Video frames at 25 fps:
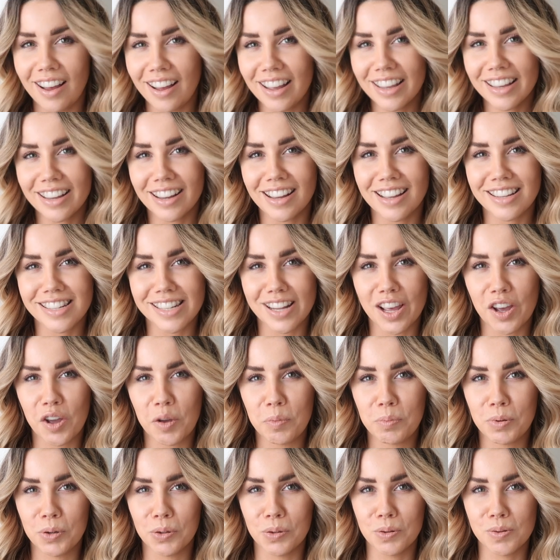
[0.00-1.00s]
Hi guys, I
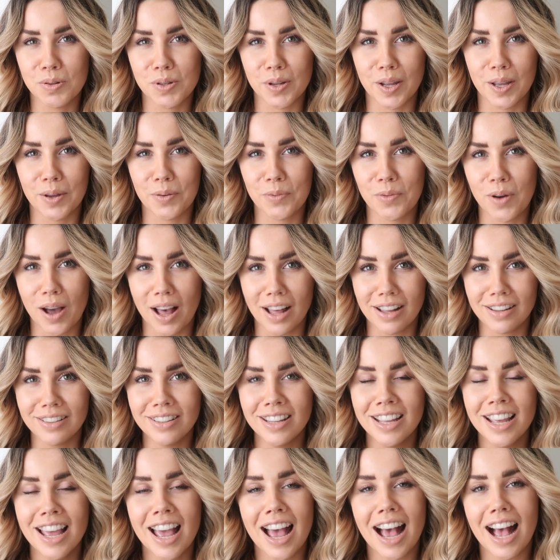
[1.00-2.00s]
hope you're all doing well.